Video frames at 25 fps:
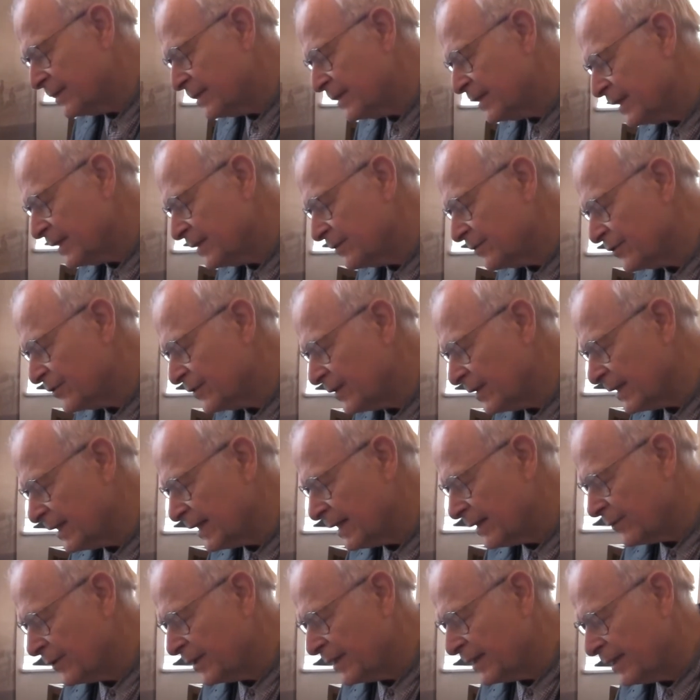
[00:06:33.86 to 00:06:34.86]
Congress
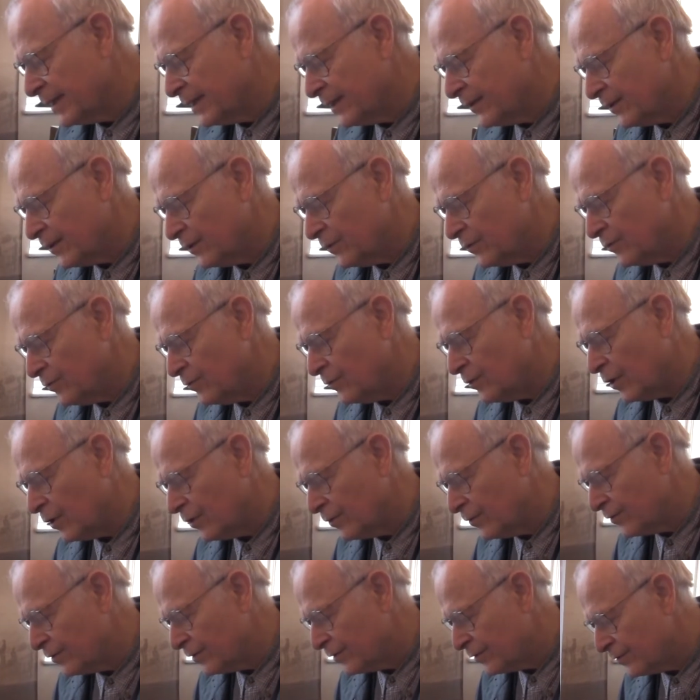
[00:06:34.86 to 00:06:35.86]
allowing the new
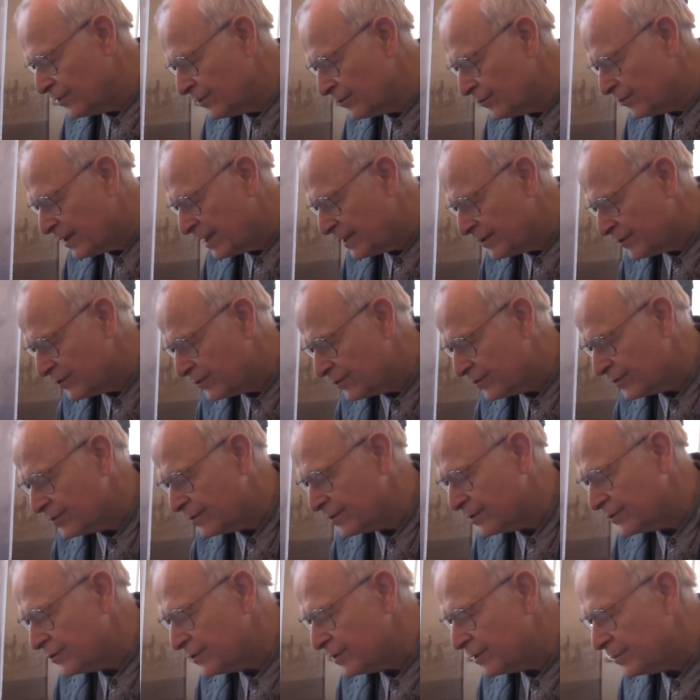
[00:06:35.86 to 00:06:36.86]
owner to register
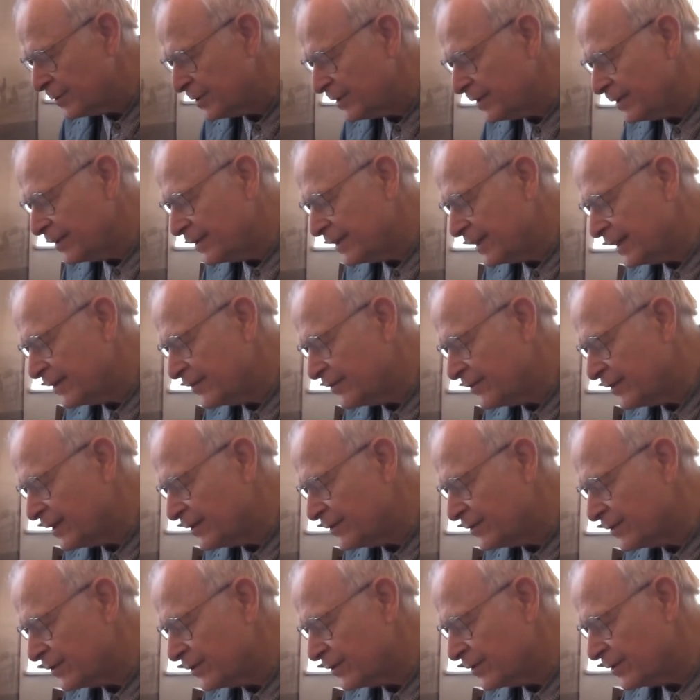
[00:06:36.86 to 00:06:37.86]
the ship in the United
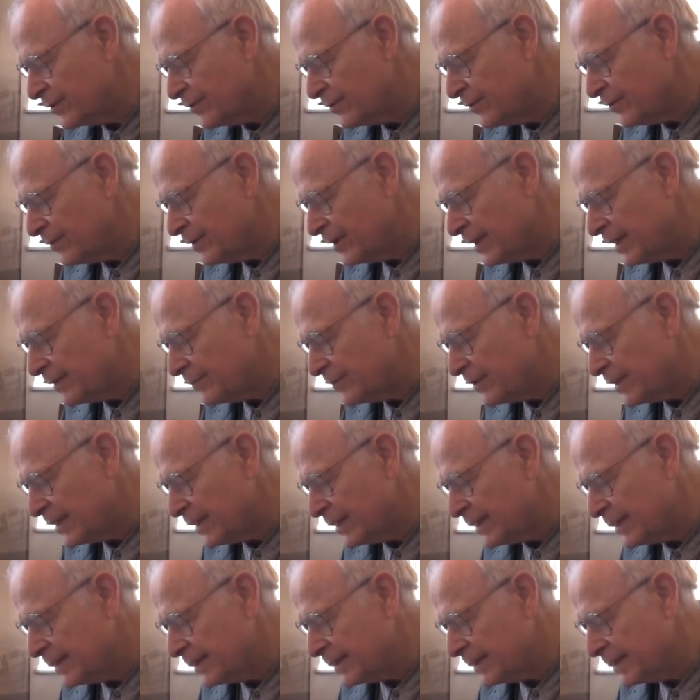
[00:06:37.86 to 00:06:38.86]
States under her new name, the
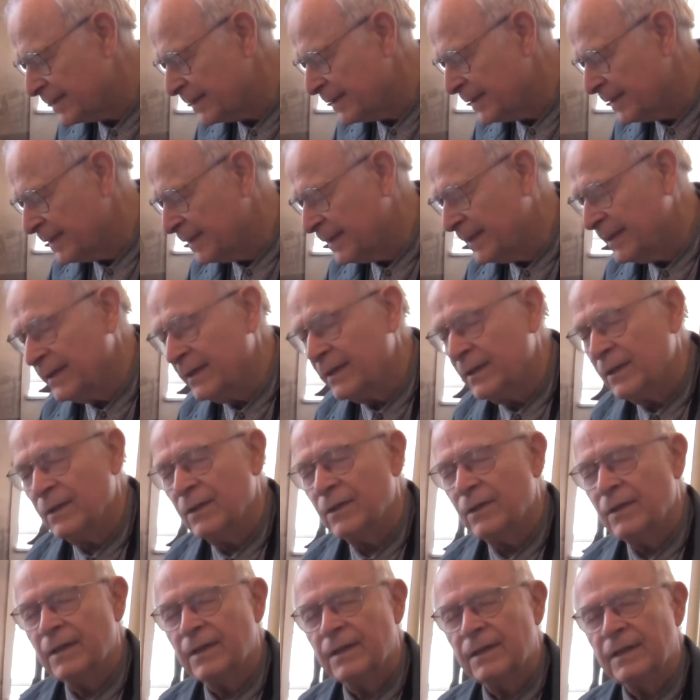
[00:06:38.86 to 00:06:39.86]
Ion.
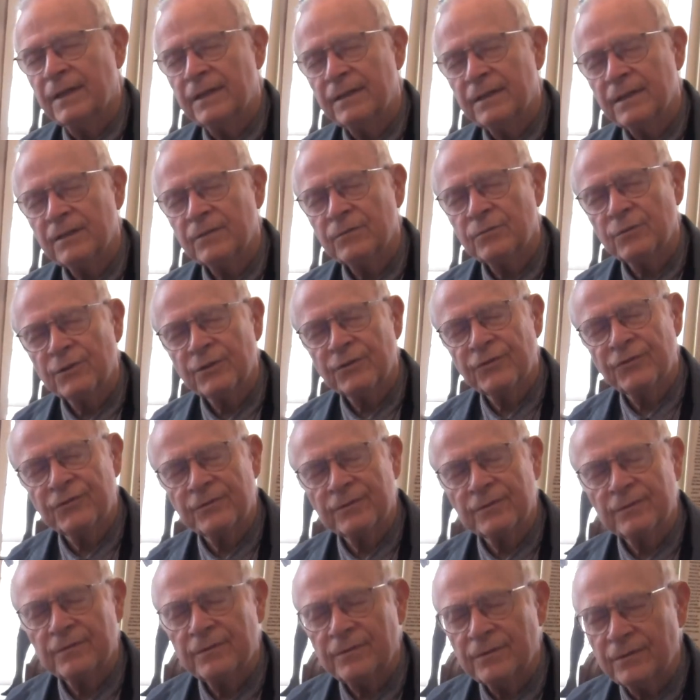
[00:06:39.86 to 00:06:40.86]
In other
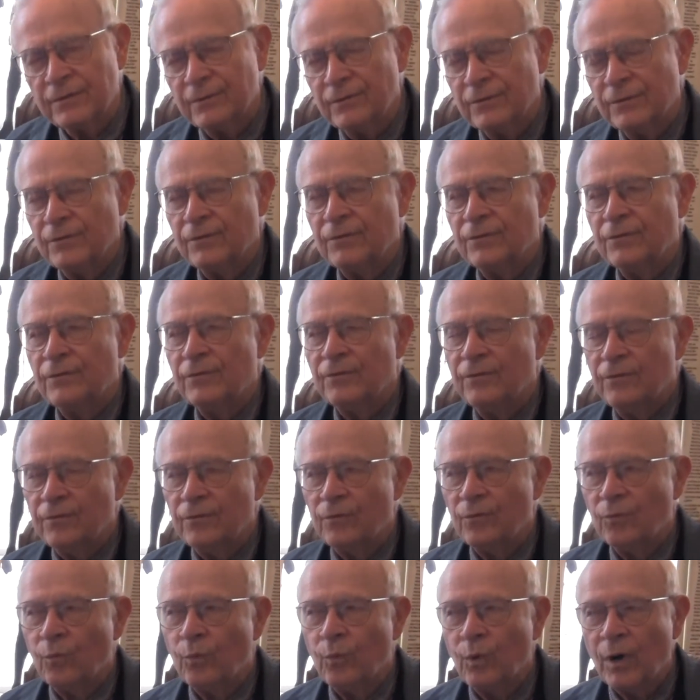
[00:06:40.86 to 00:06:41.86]
words,
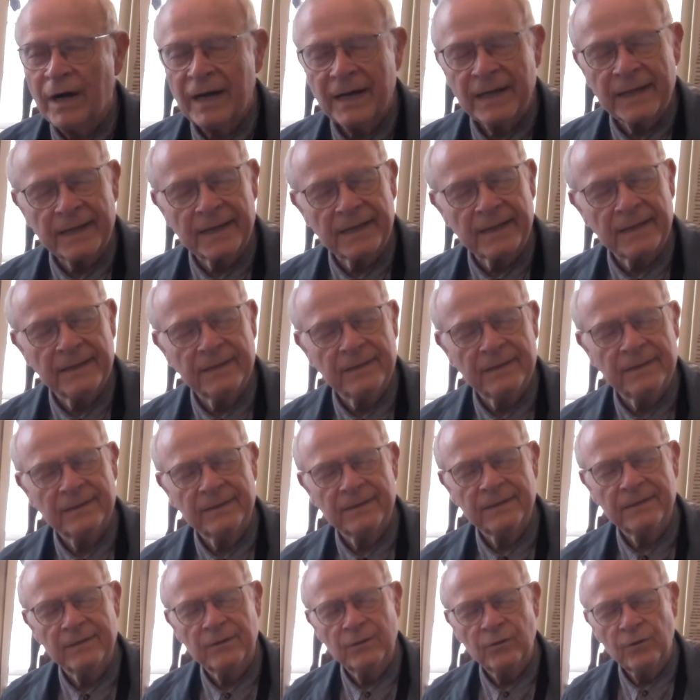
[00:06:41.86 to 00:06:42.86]
why?
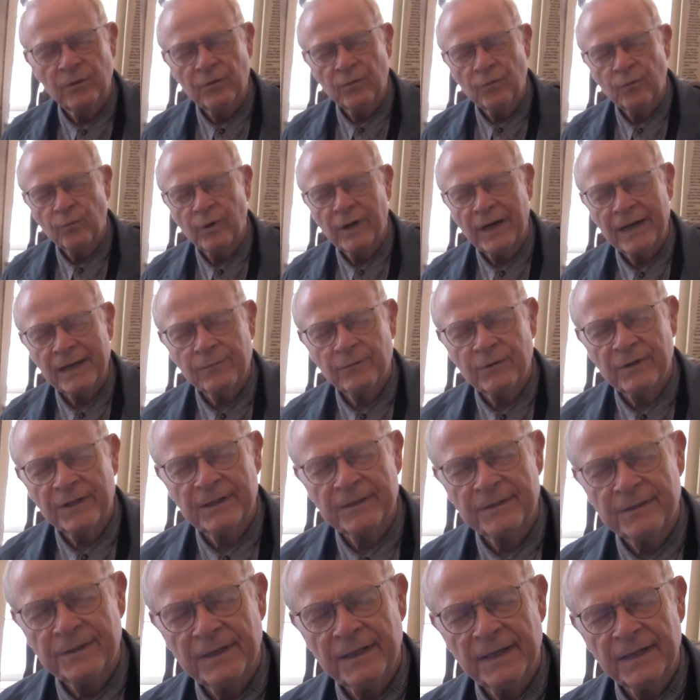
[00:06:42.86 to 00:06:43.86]
Why would
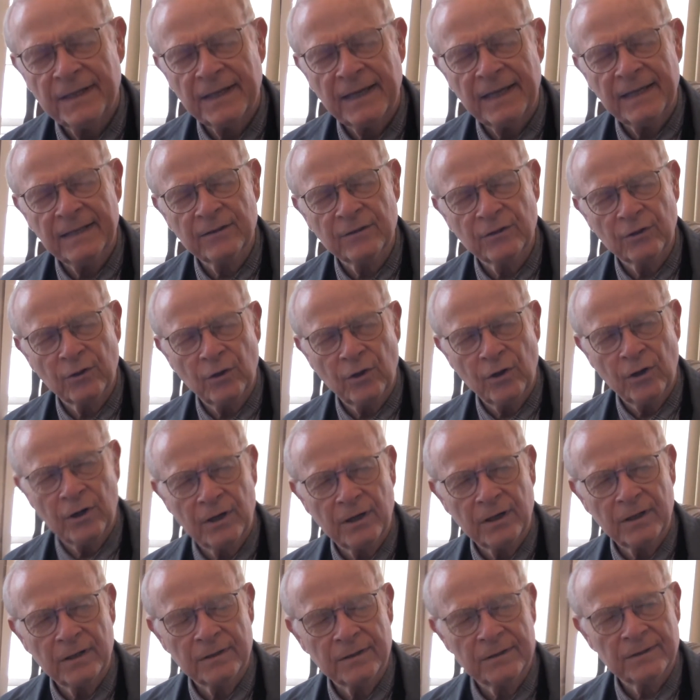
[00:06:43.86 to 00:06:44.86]
it take a
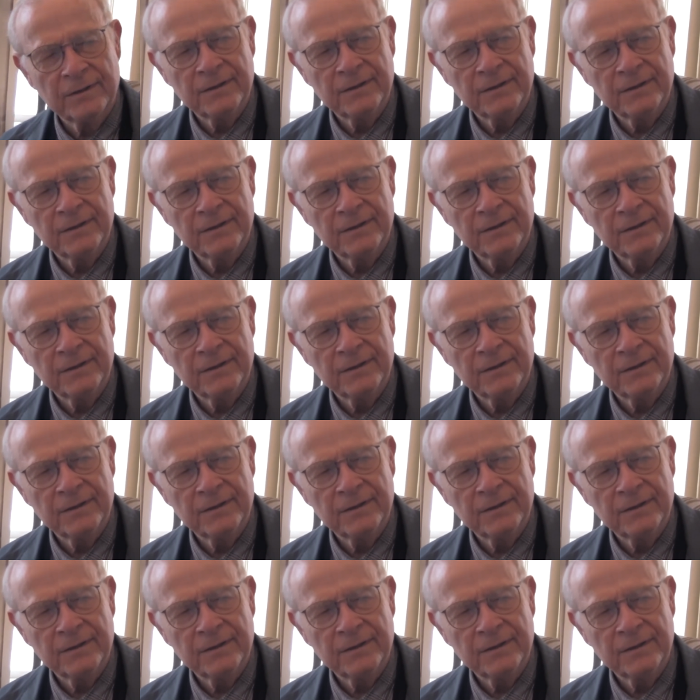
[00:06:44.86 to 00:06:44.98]
law